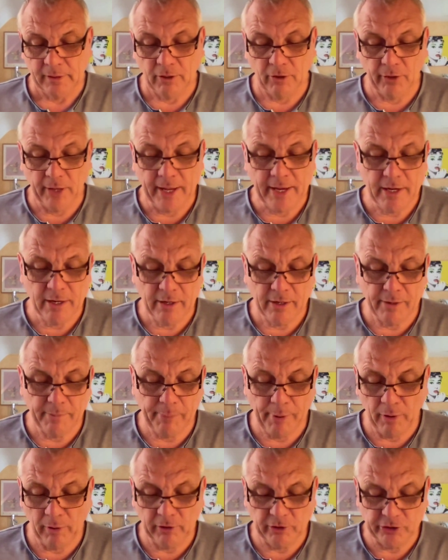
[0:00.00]
I'm getting an
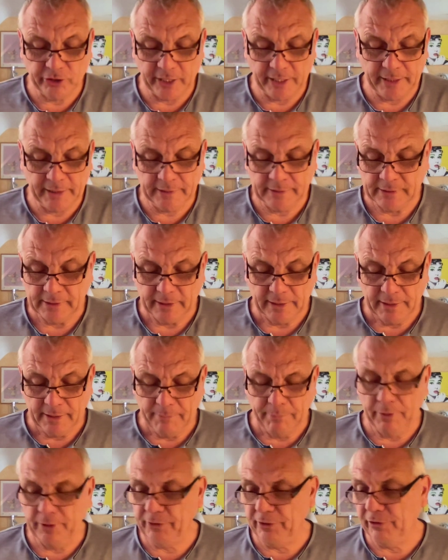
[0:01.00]
apology,
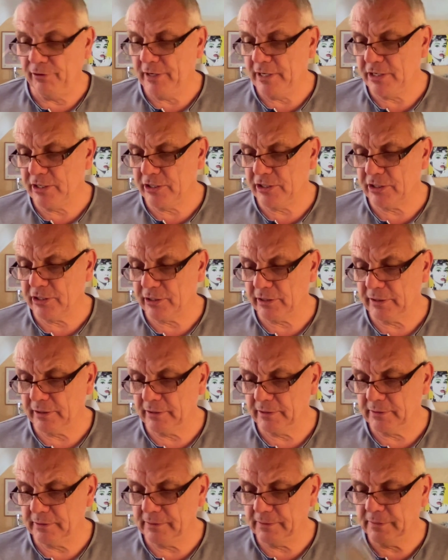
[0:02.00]
but there is
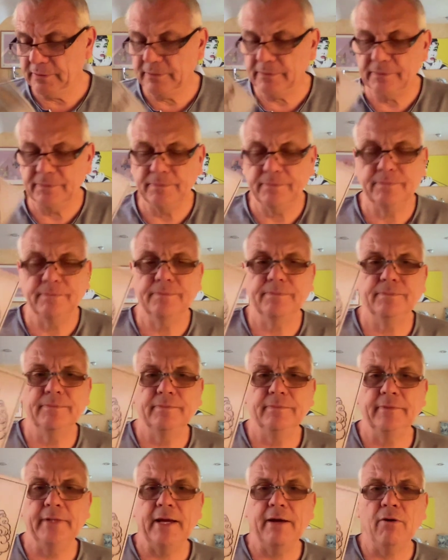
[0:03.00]

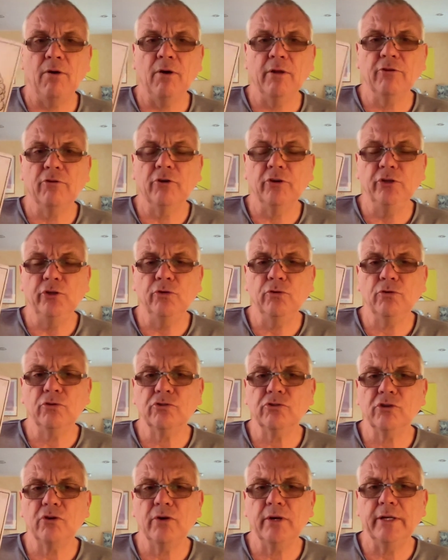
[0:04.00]
now either on your
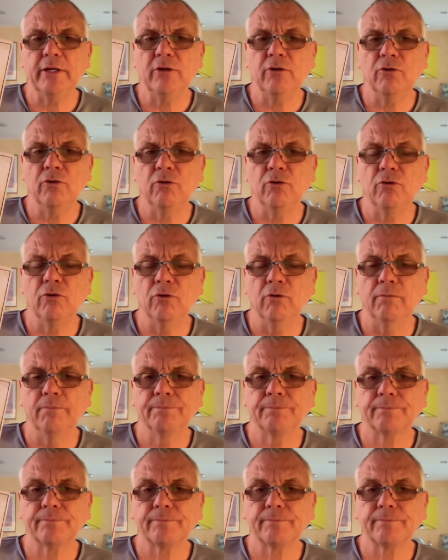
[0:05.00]
side or